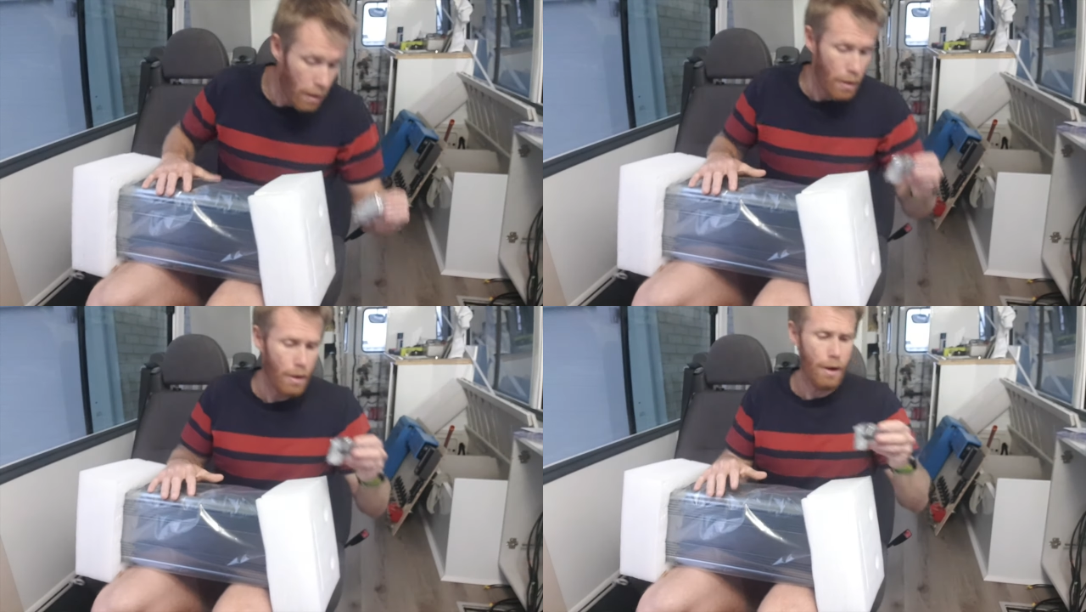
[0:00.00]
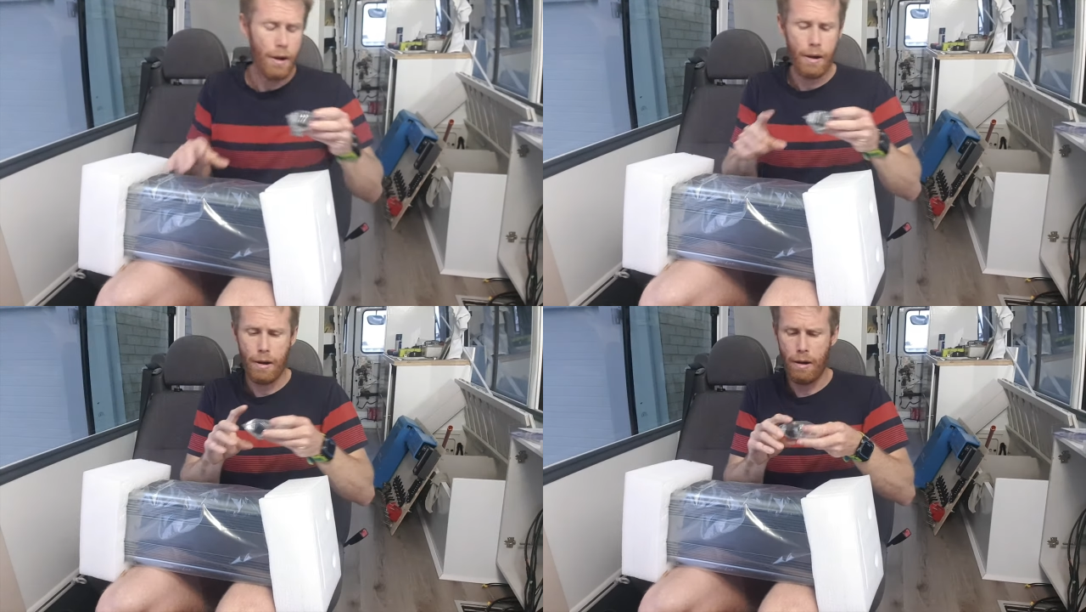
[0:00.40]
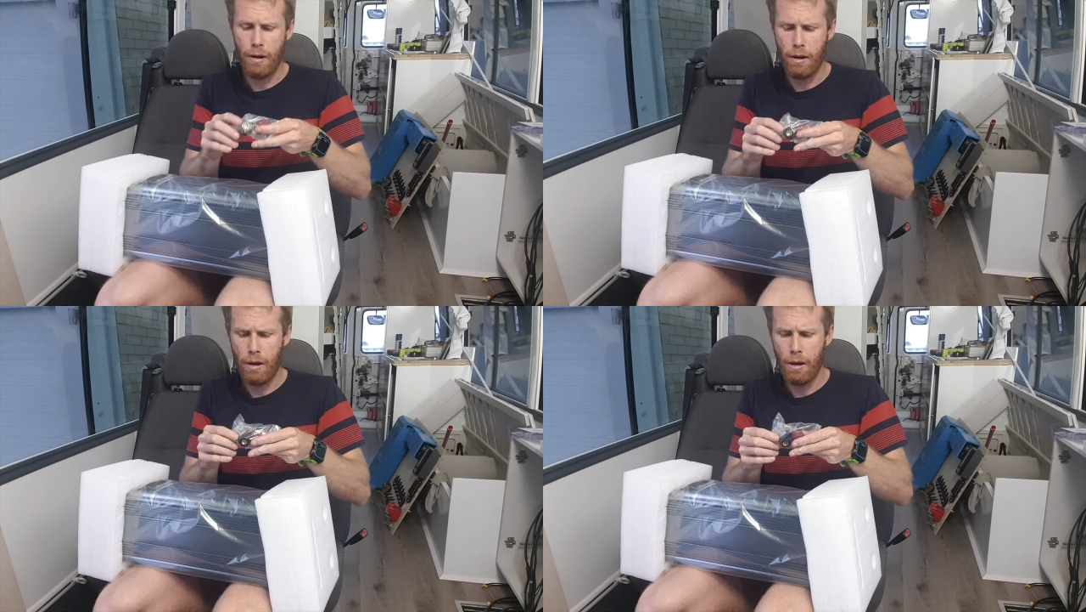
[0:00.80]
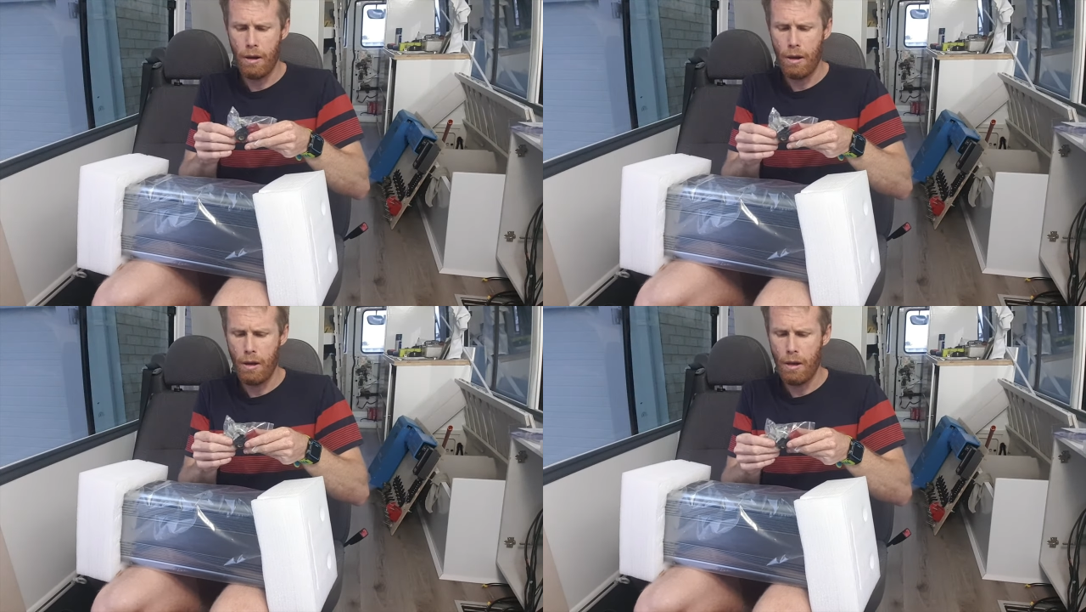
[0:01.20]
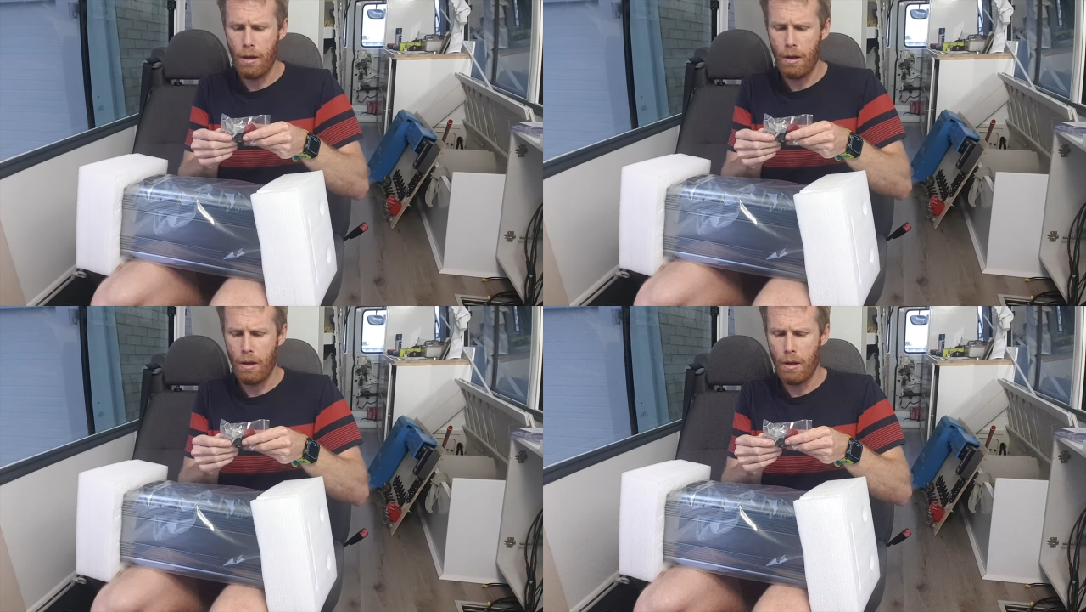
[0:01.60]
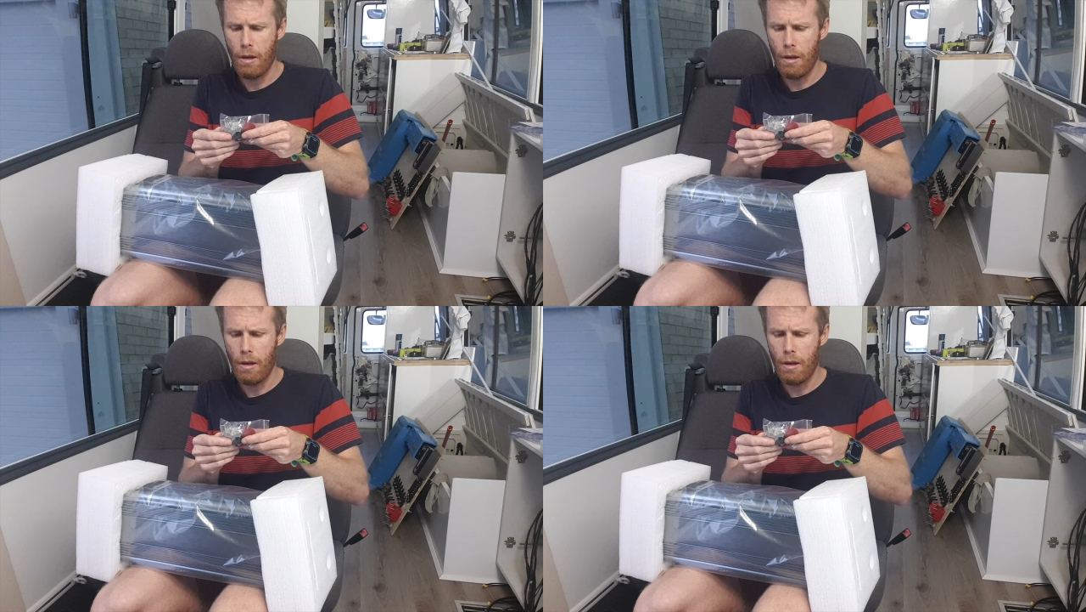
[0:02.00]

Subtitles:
(silence)